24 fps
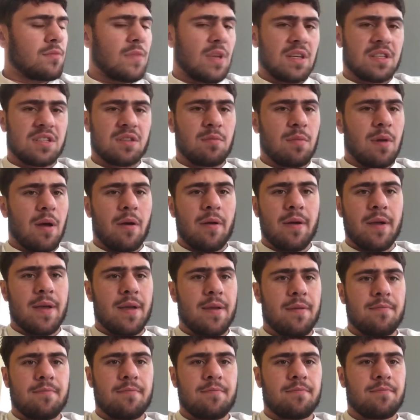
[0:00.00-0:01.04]
that's about
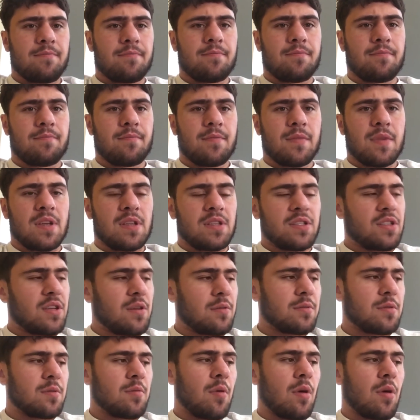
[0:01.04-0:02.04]
it in terms of